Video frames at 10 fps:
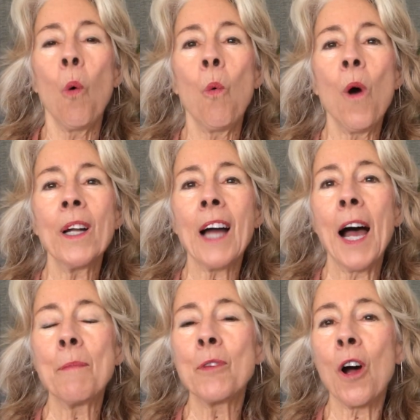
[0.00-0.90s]
What
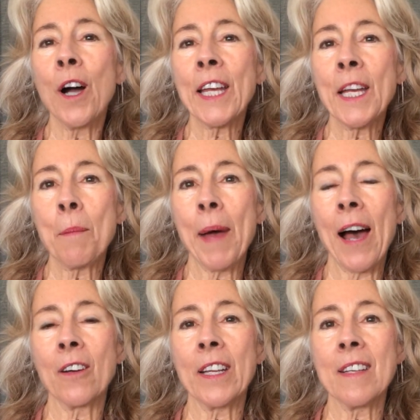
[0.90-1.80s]
I'm talking
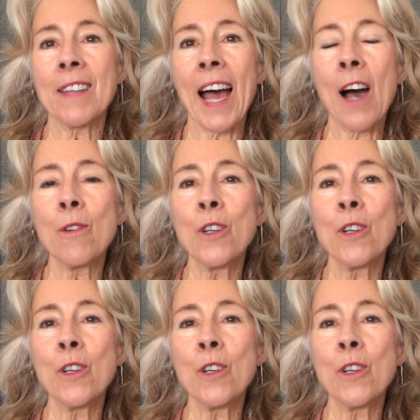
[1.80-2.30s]
about is how